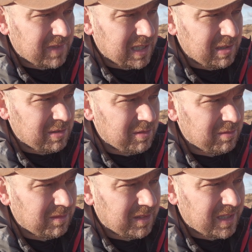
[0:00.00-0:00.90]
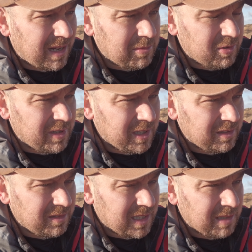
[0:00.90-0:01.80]
you're
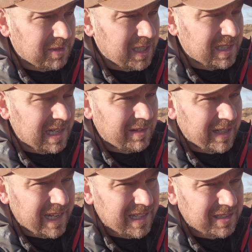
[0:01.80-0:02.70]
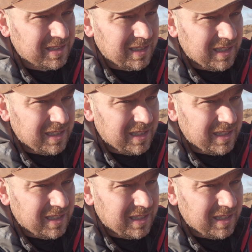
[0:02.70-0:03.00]
capturing detail. And I guess